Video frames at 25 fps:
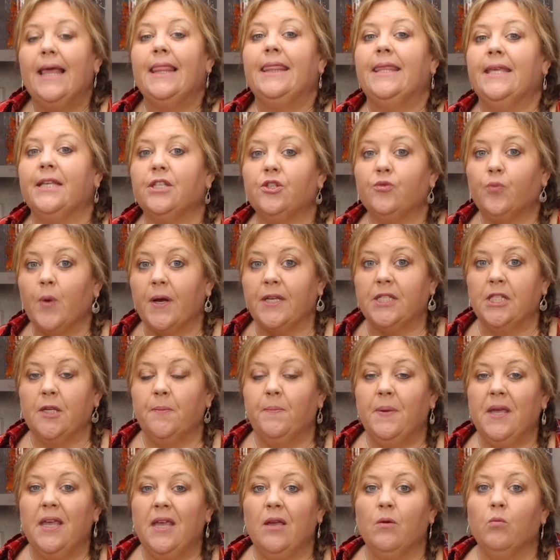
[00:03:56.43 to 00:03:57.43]
This
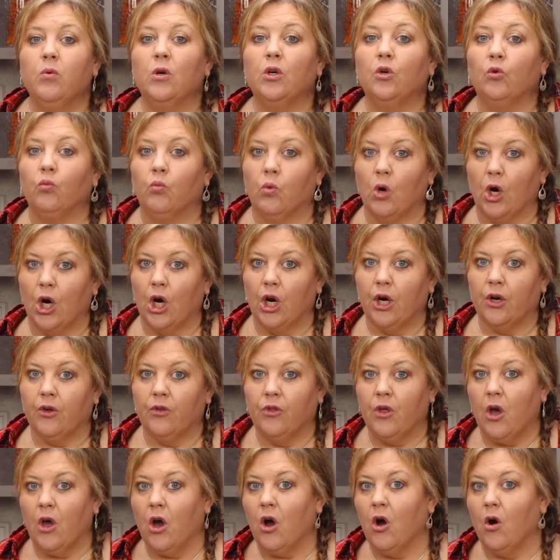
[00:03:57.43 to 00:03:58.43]
recipe will
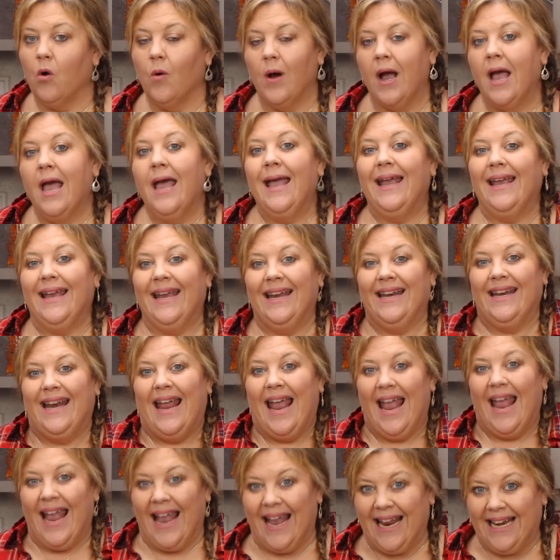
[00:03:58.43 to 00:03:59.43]
work though
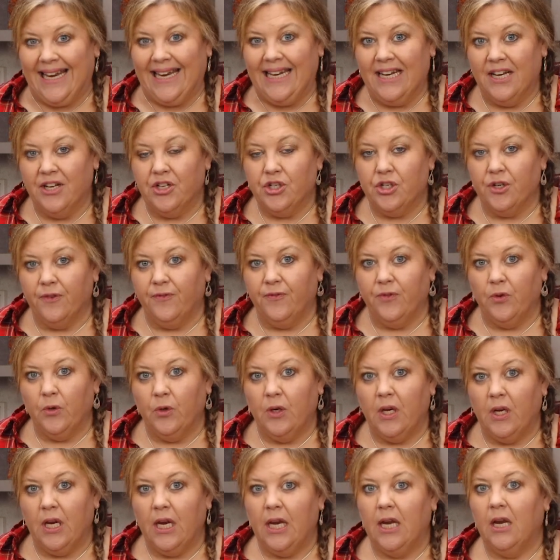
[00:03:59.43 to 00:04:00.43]
in any Ninja
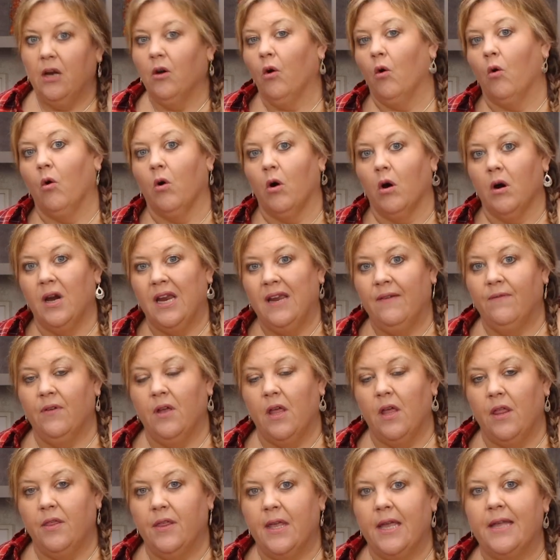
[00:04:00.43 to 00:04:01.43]
Foodi or
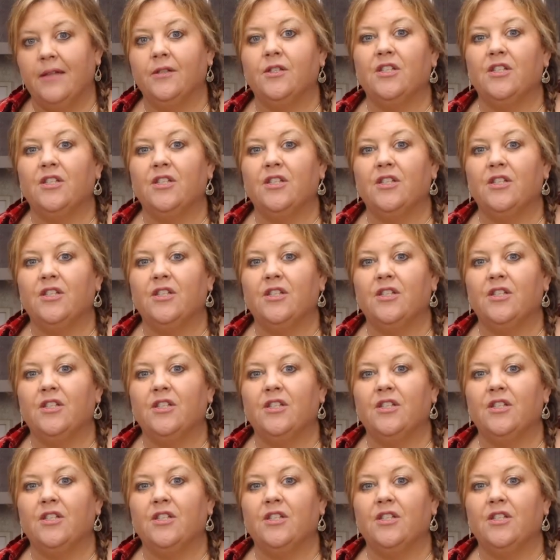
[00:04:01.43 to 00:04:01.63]
even the